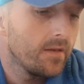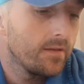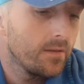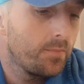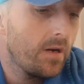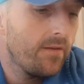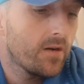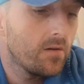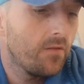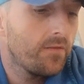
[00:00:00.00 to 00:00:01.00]
The
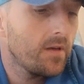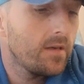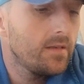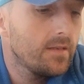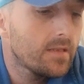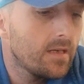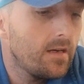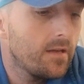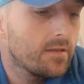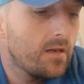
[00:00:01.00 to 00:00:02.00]
power of Isa
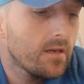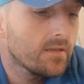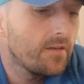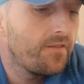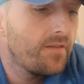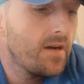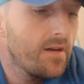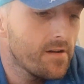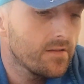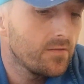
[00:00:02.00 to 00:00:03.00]
attracts the
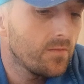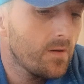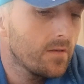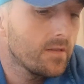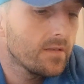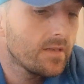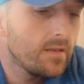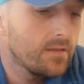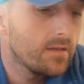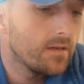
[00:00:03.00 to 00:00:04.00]
fire toward the
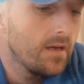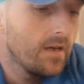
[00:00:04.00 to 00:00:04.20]
center